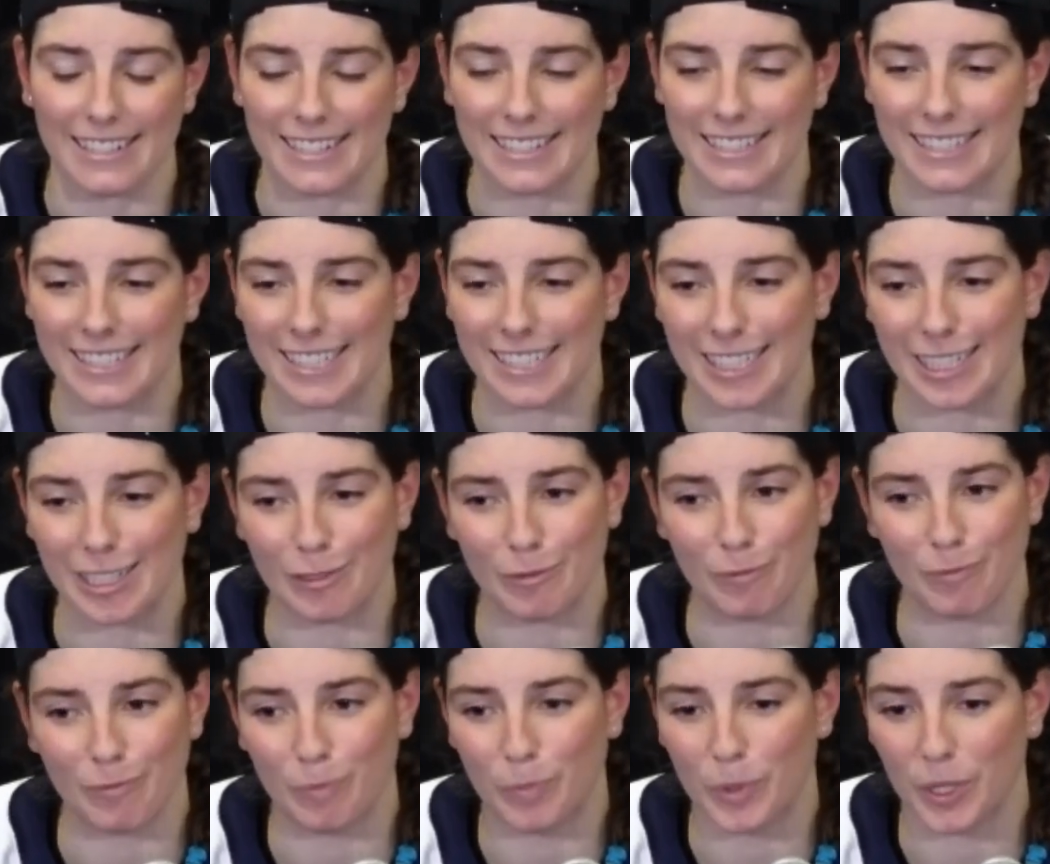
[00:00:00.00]

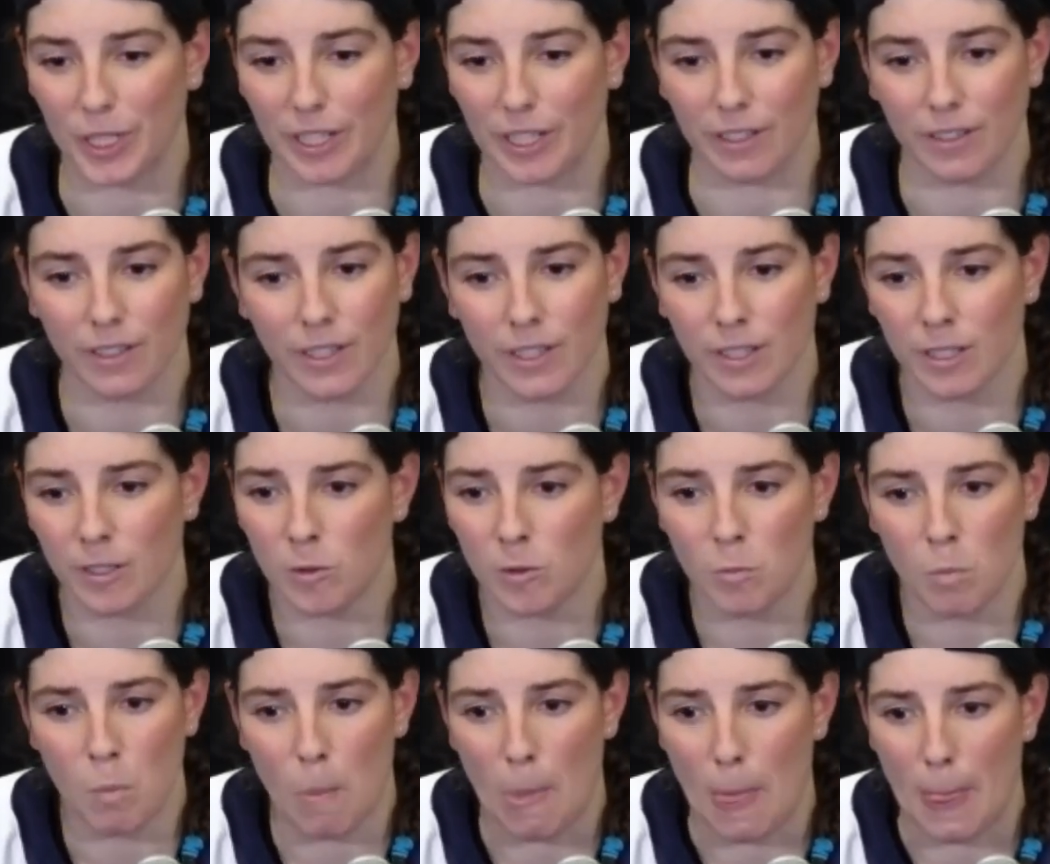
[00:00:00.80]
But
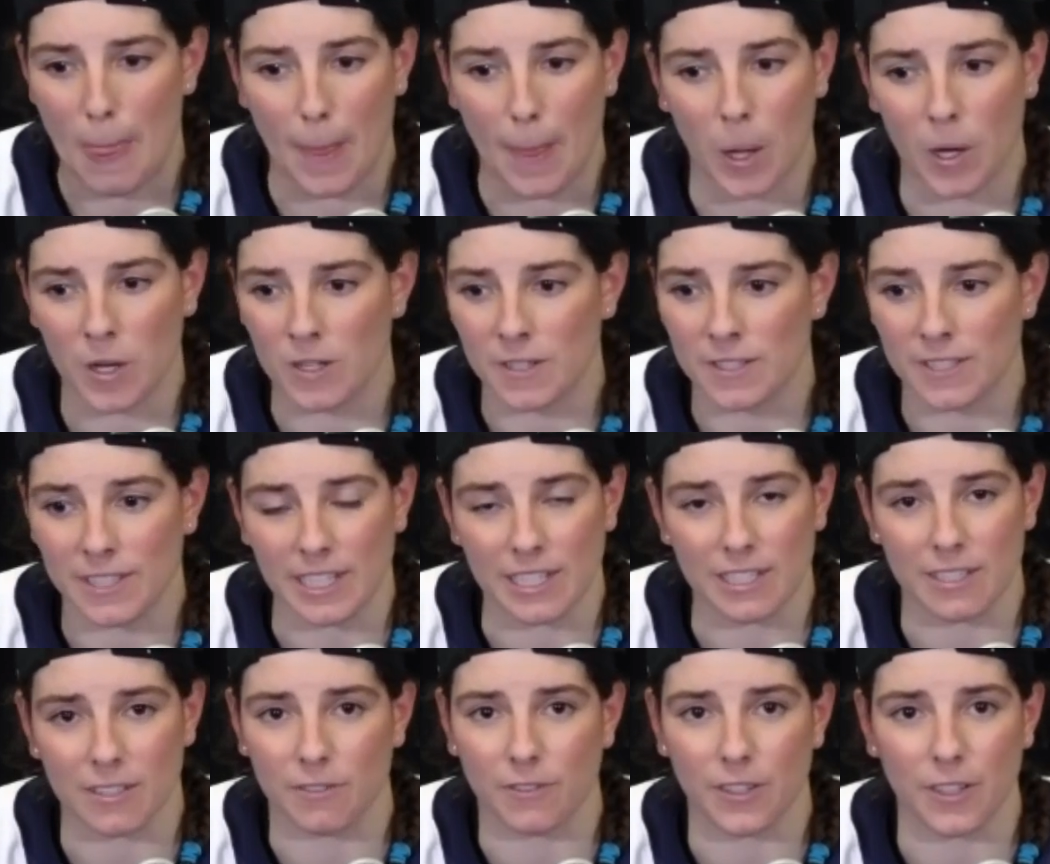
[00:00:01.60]
honestly,
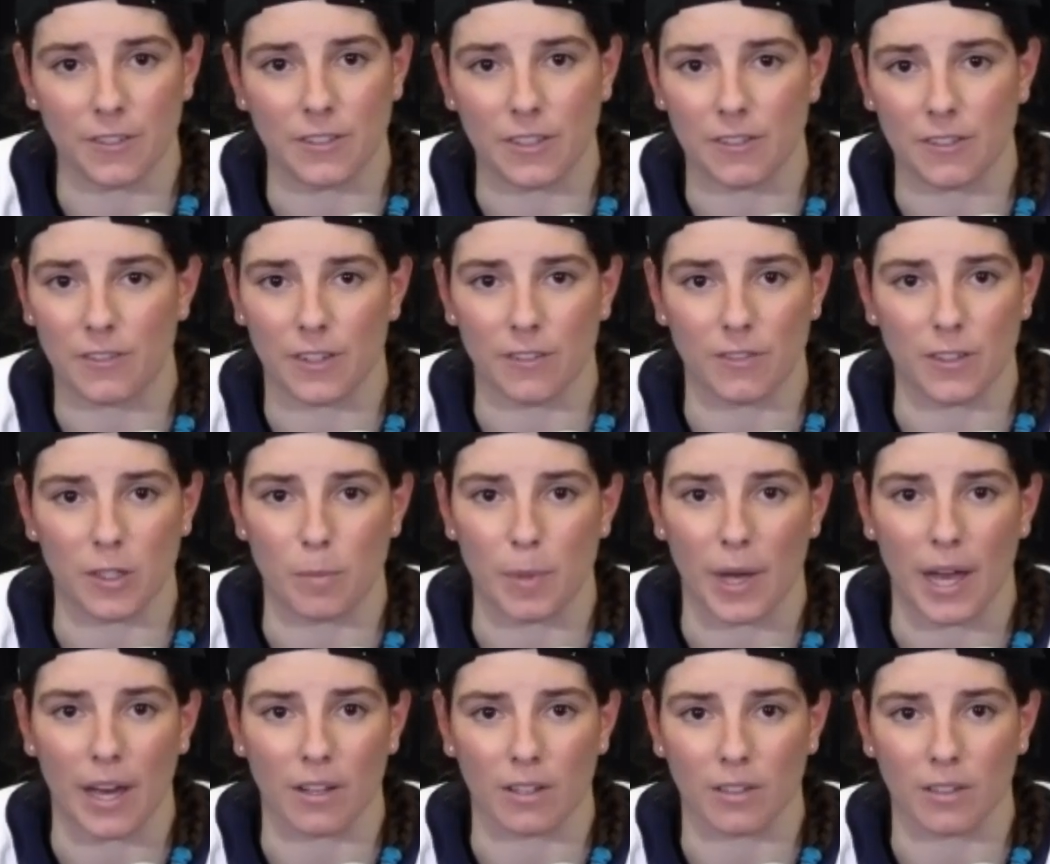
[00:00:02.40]
it's a 50-50
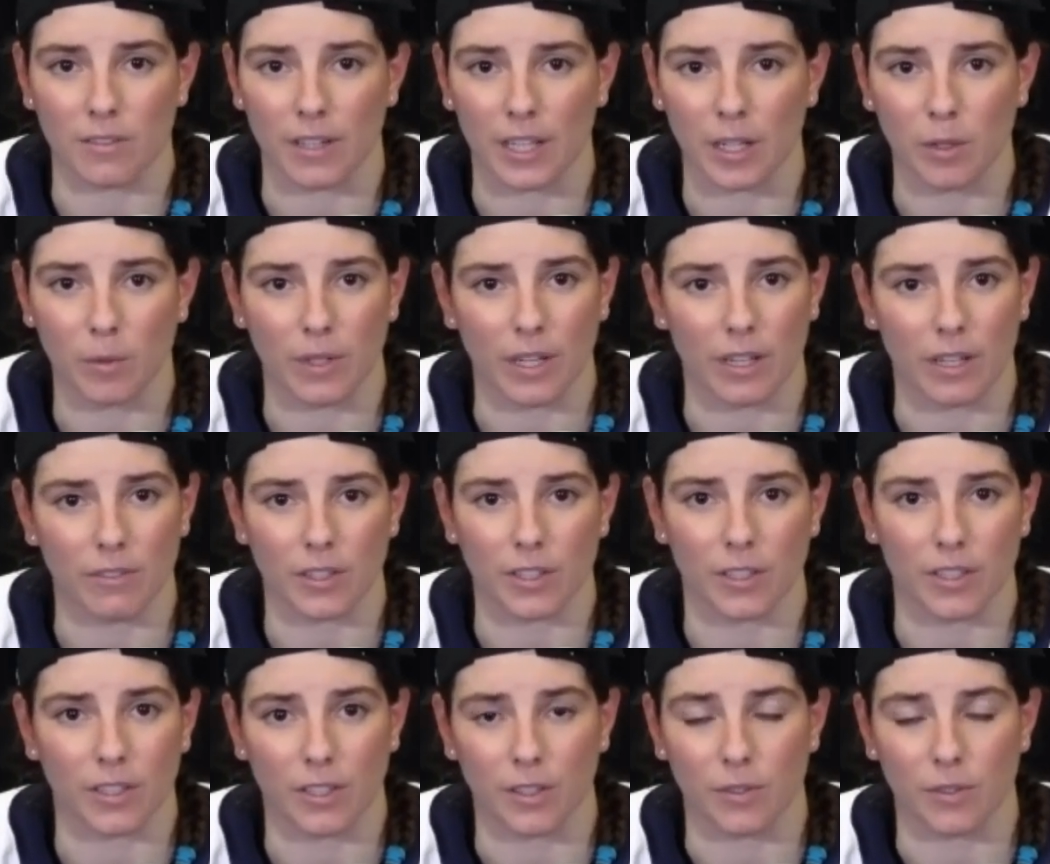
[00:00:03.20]
battle, right,
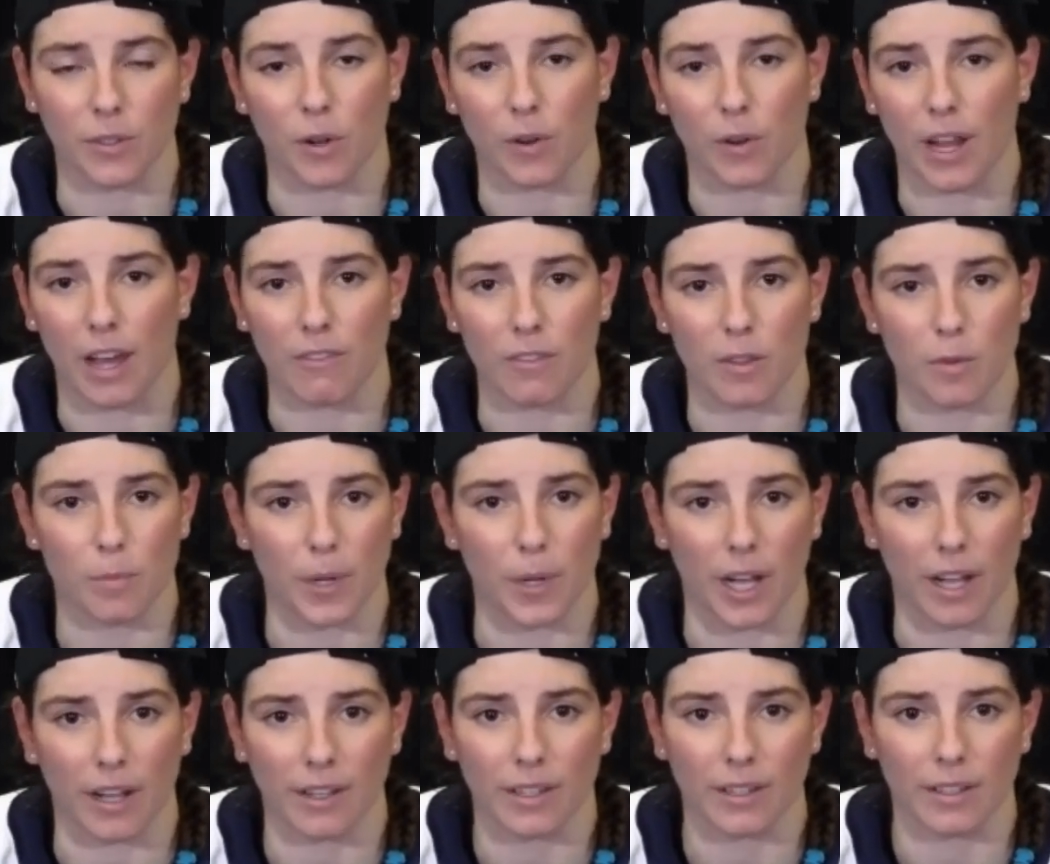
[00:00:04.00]
whenever you don't have the
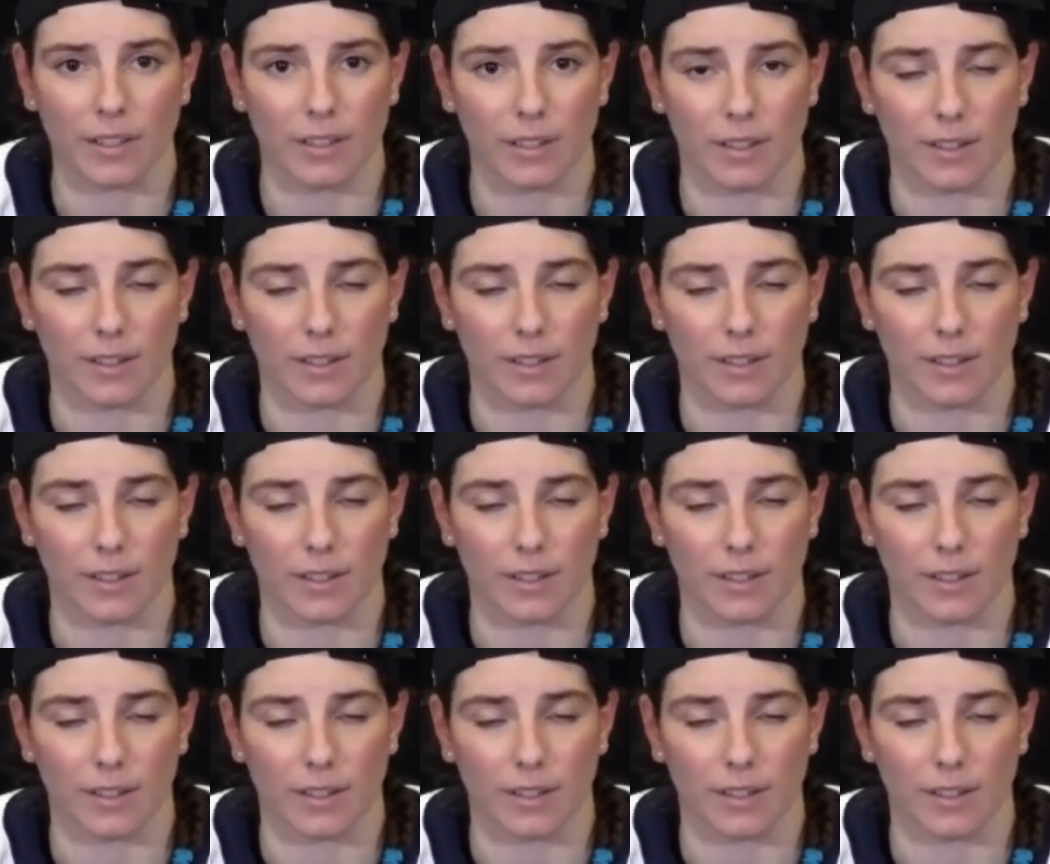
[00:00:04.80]
puck.